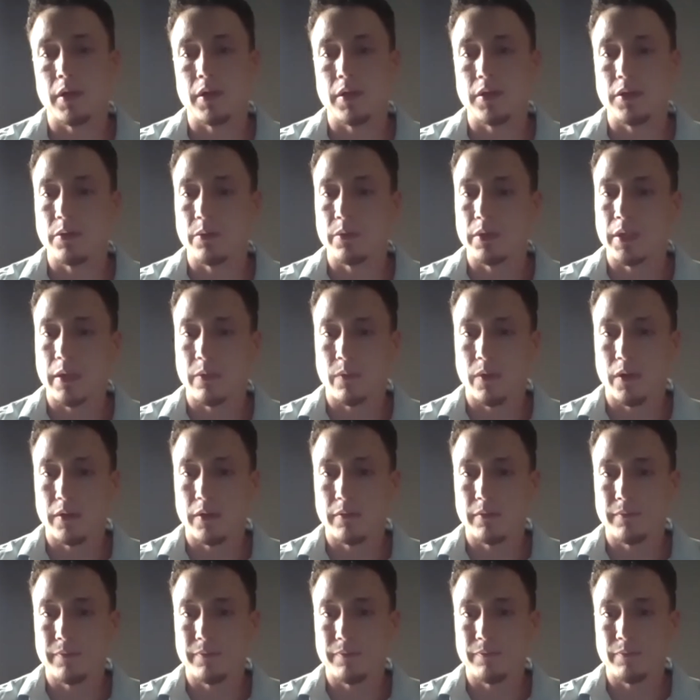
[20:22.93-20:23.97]
to do what they want.
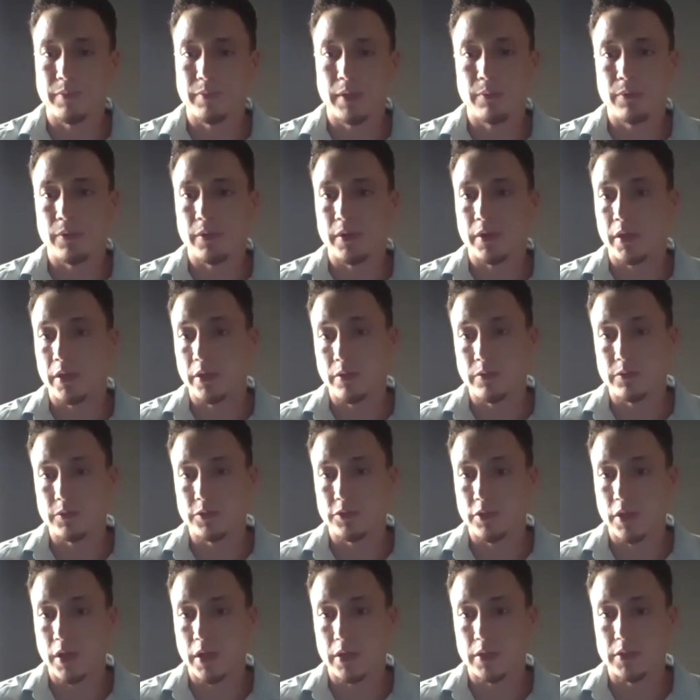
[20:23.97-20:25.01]
People are going to use
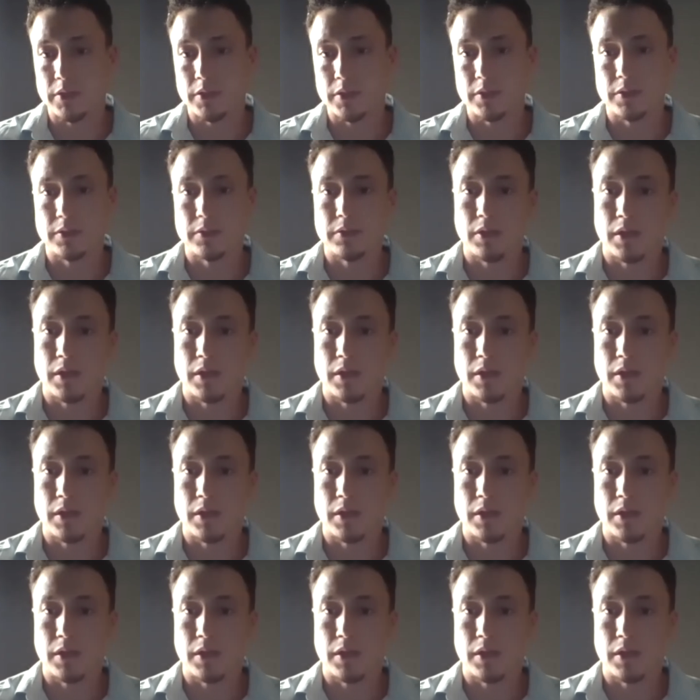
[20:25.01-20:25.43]
drugs,